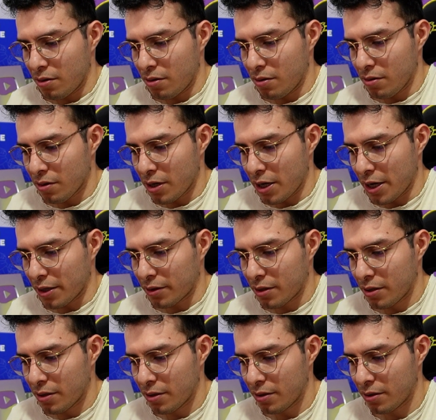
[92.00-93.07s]
Alright.
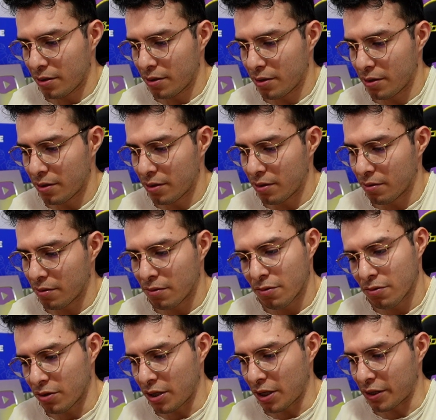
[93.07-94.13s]

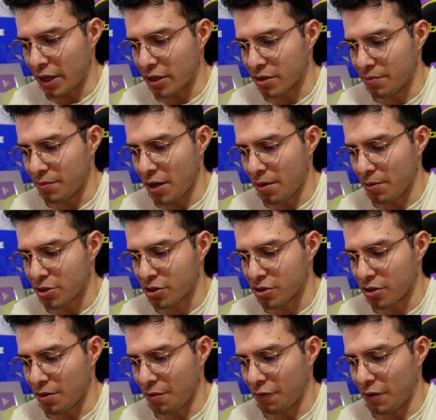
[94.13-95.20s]
I'm gonna take some damage, it's
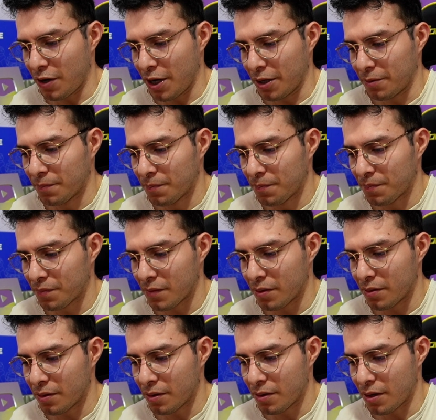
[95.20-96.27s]
gonna be fine,
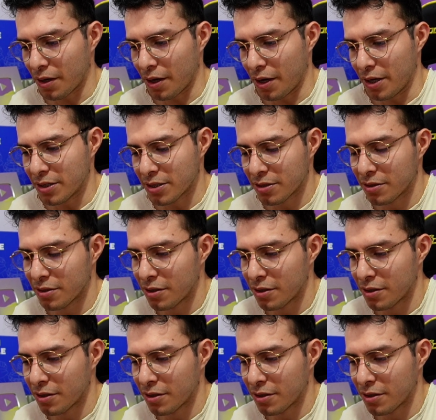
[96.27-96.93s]
I guess.